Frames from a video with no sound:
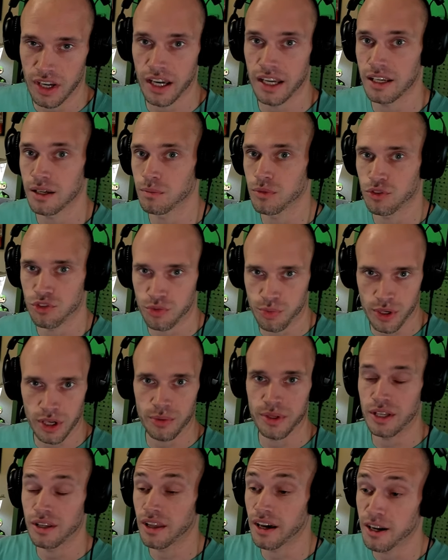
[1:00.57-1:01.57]
I am, there's
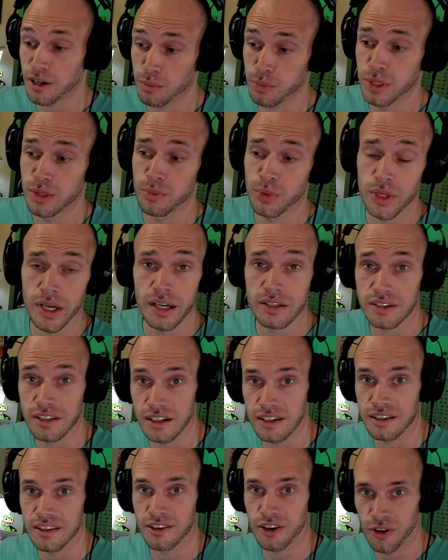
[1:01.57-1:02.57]
probably a lot of people out
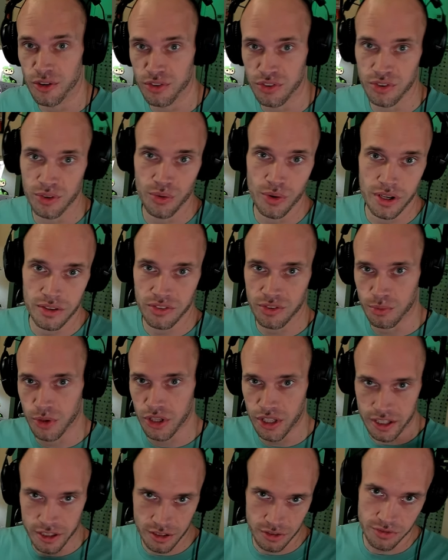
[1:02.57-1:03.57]
there that also want some
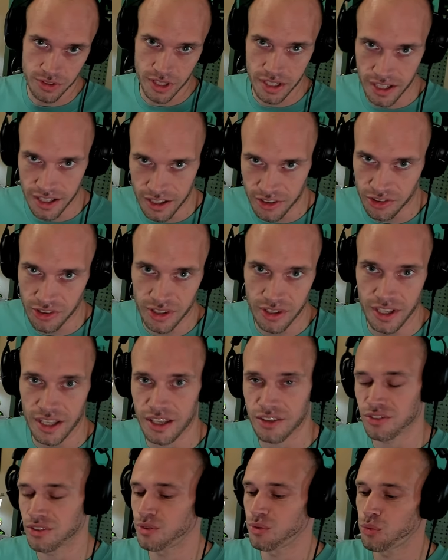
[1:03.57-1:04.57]
clarification
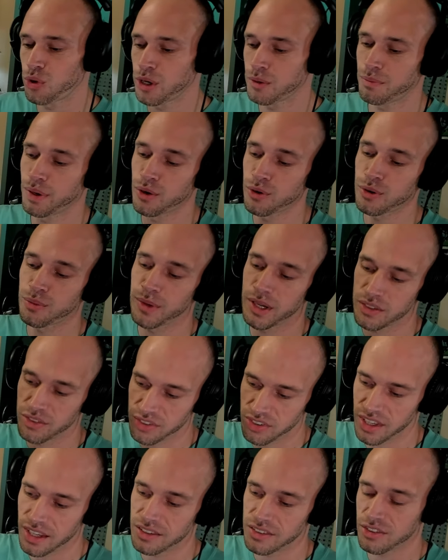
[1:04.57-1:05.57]
as to what Pokemon
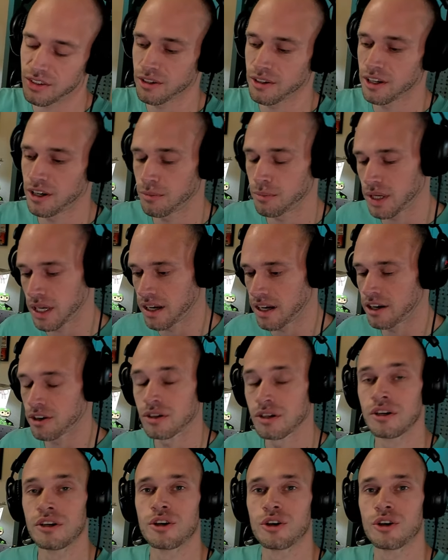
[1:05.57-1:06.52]
sets are coming out